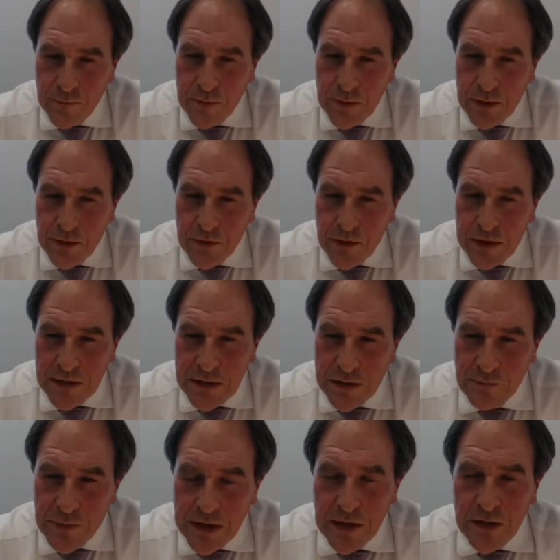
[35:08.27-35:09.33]
interesting
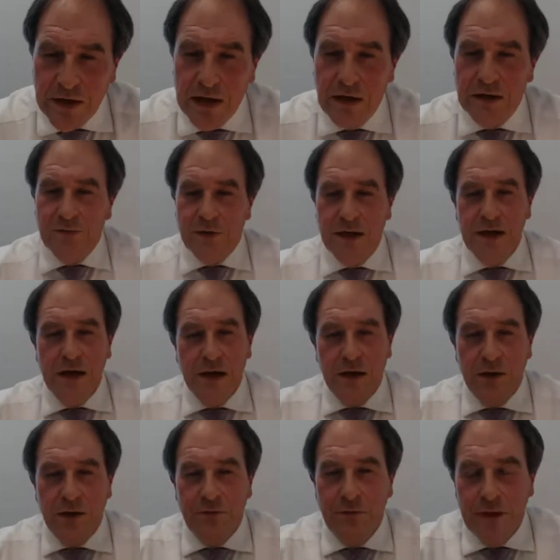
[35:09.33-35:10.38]
and can i ask for
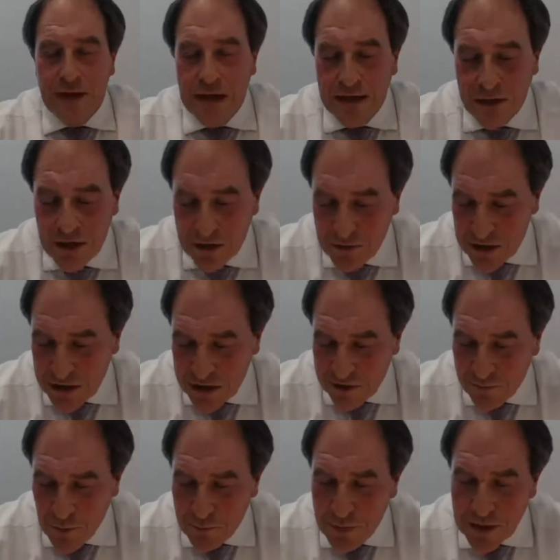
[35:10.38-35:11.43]
you know for the next generation if
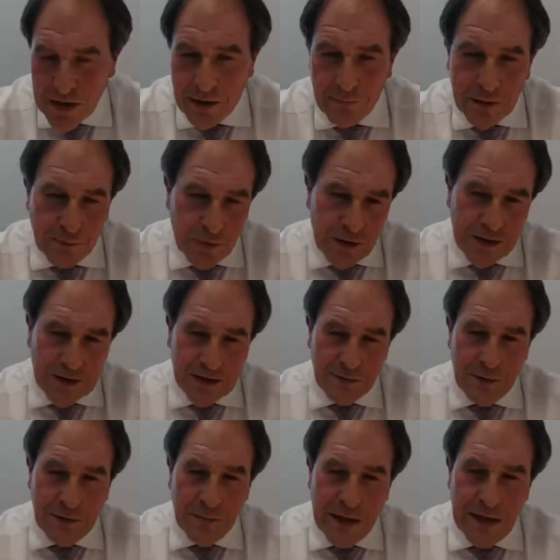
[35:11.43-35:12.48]
we pick up the points that have
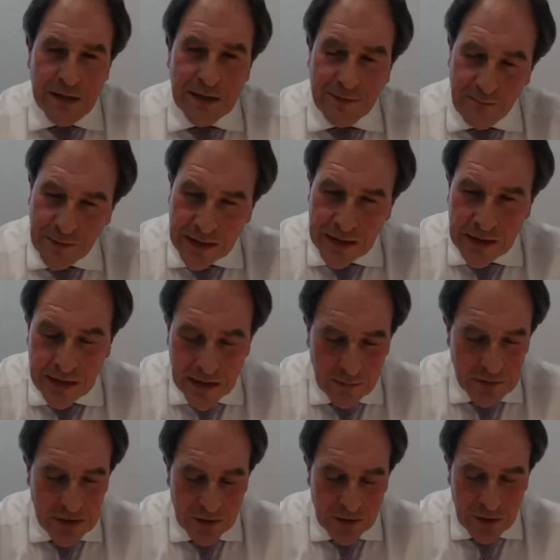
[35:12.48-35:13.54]
been made i'm
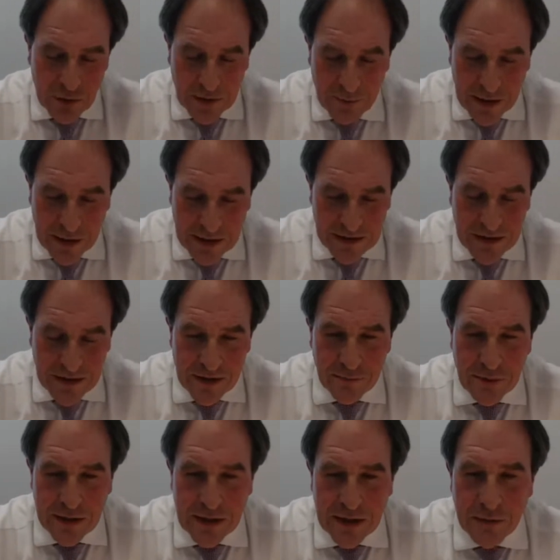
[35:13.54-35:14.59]
sorry all our panelists can't
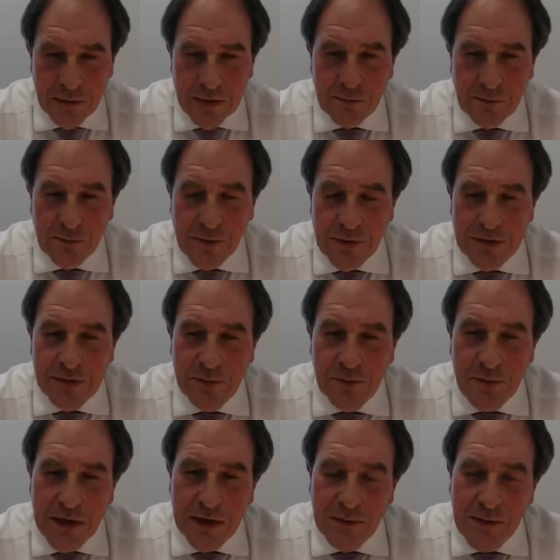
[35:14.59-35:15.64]
be here but the points that have been
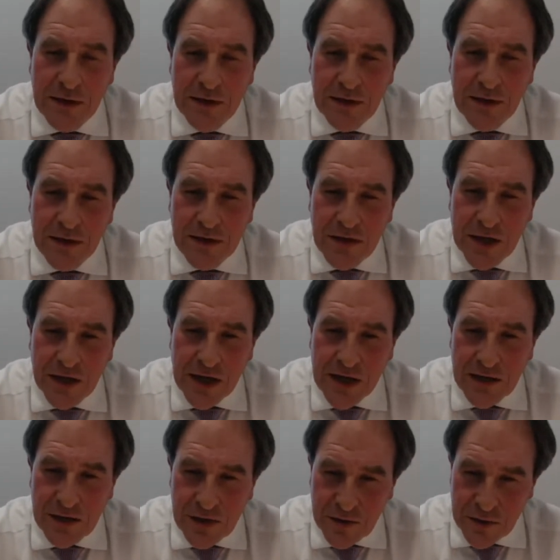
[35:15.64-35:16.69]
made about the, the changing
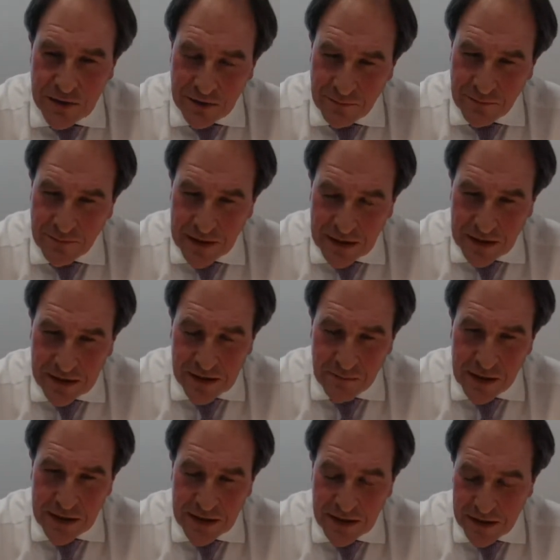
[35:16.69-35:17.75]
attitudes of leaders and
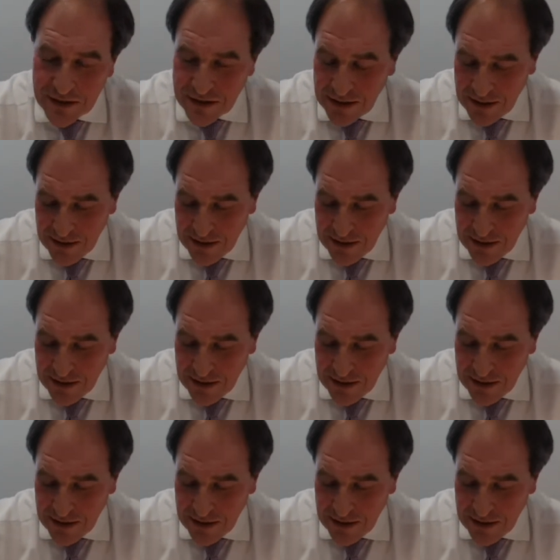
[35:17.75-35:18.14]
managers